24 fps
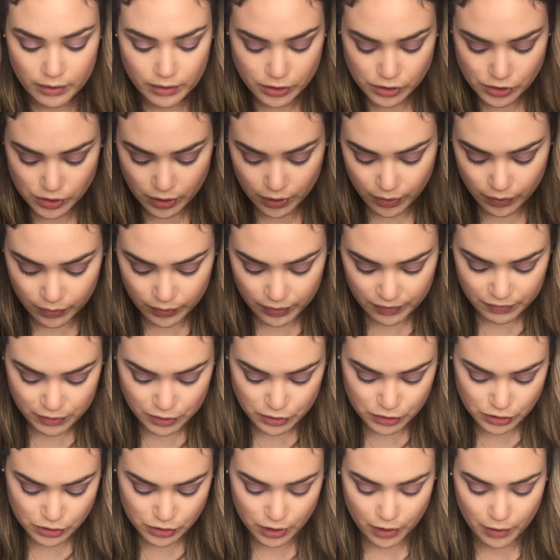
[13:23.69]
so
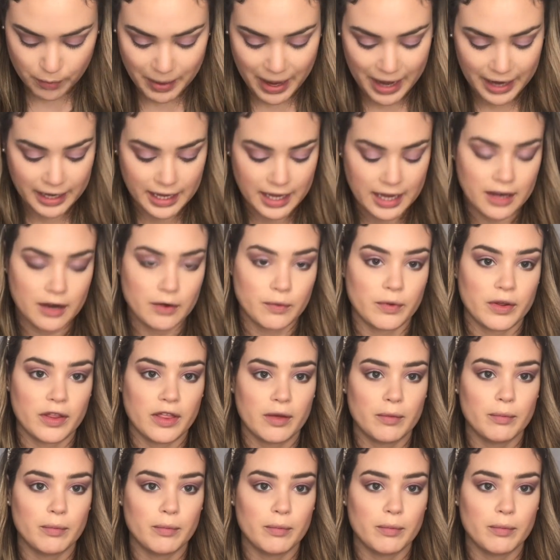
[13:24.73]
if you just go back in with